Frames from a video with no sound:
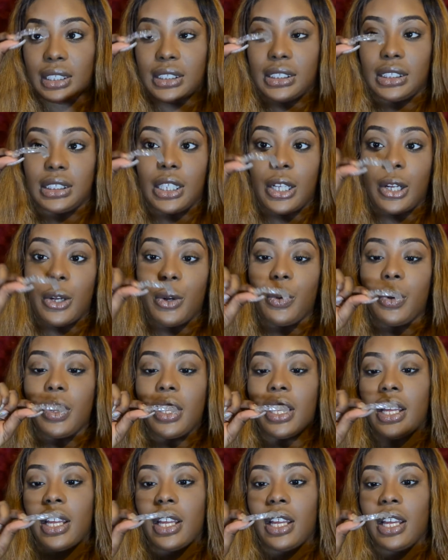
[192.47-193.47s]
So
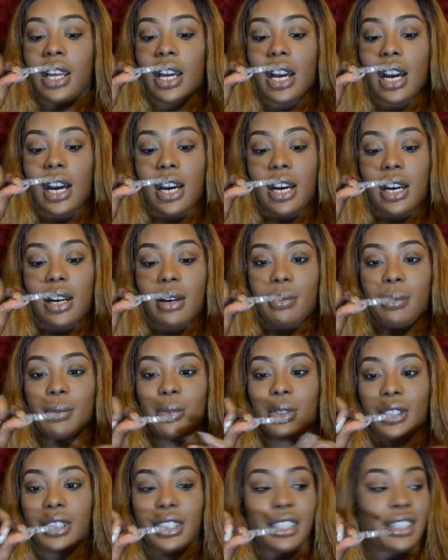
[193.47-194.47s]

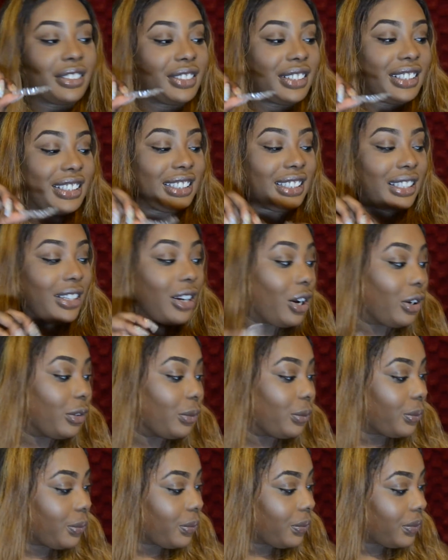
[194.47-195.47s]
clearly, oh,
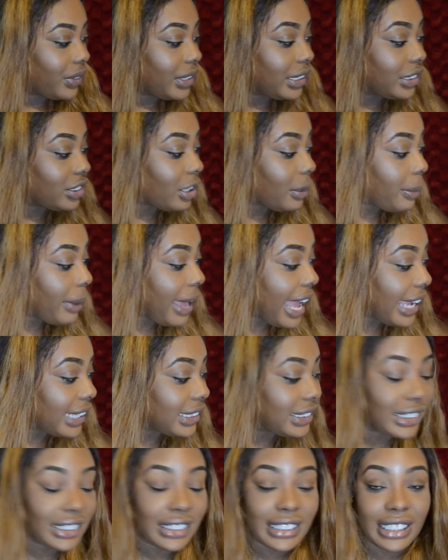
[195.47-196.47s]
these are the
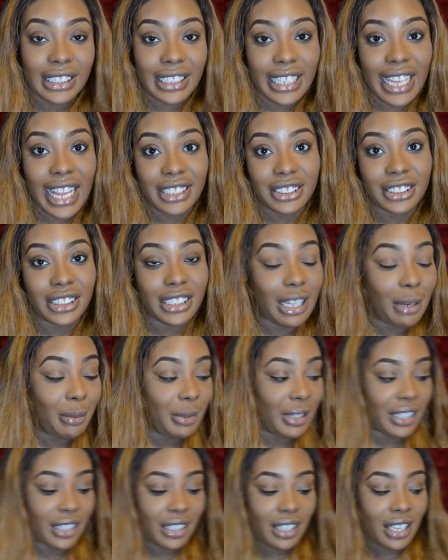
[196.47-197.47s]
packages that they actually come
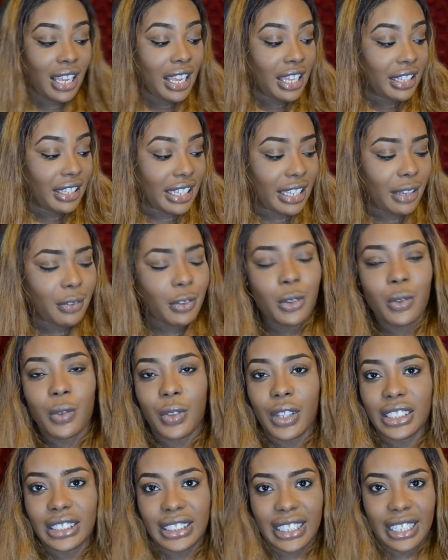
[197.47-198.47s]
in. They give you
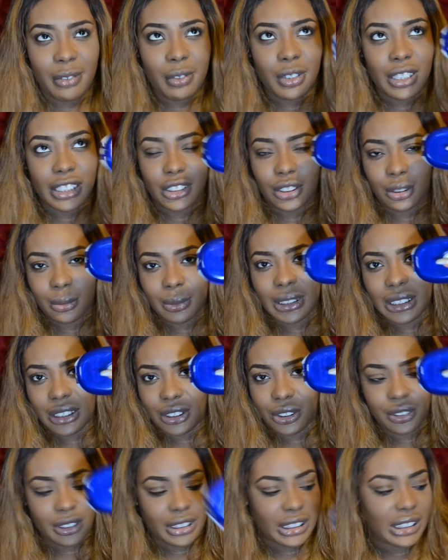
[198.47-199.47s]
like 2 of these
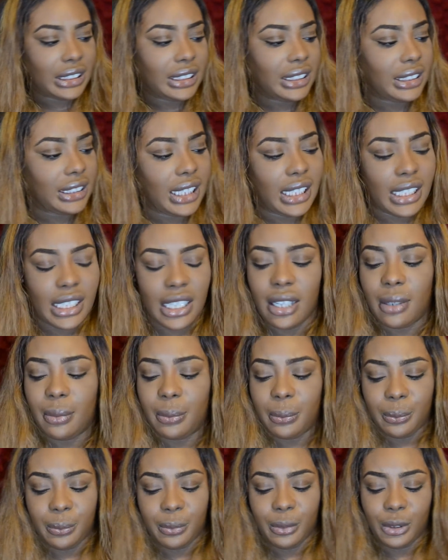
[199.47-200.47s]
trays and
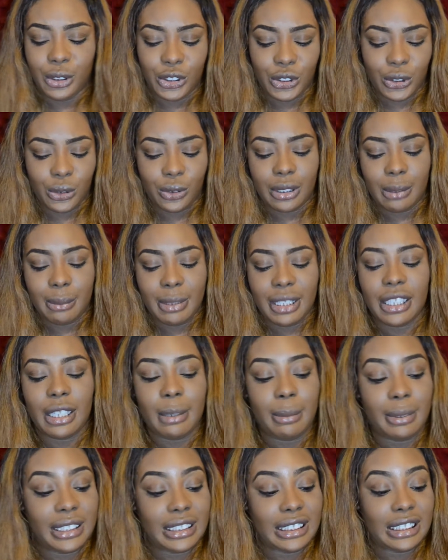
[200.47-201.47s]
you store them in there,
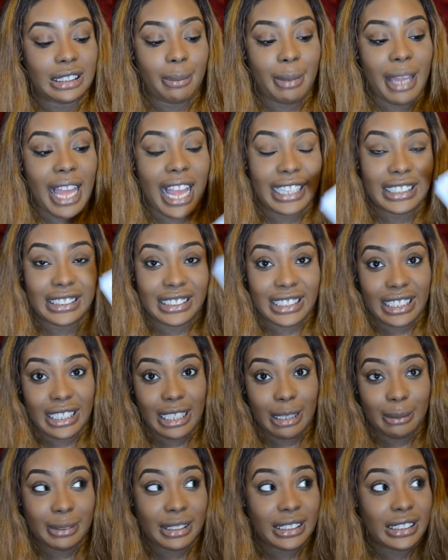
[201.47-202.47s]
but this is the package that it
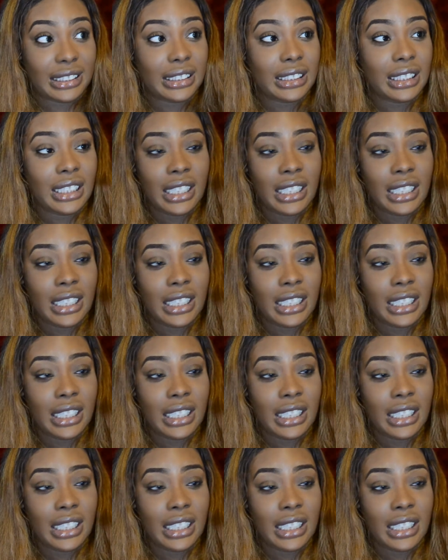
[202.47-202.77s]
comes in.